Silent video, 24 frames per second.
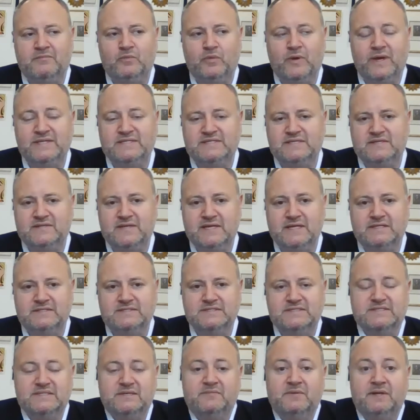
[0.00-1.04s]
ways that they can
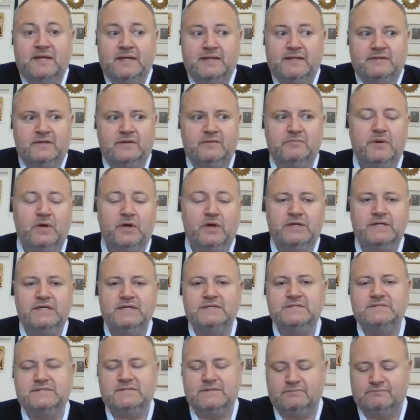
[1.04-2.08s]
stimulate their
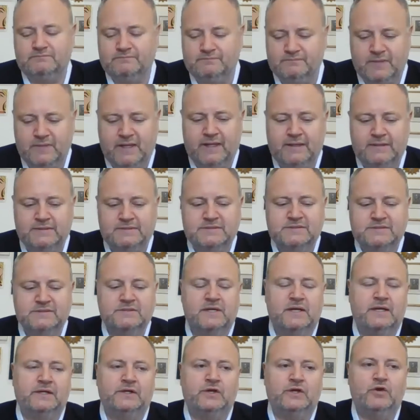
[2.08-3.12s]
bodies, and
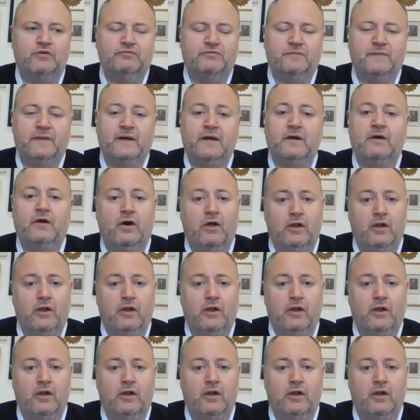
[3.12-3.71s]
go from there.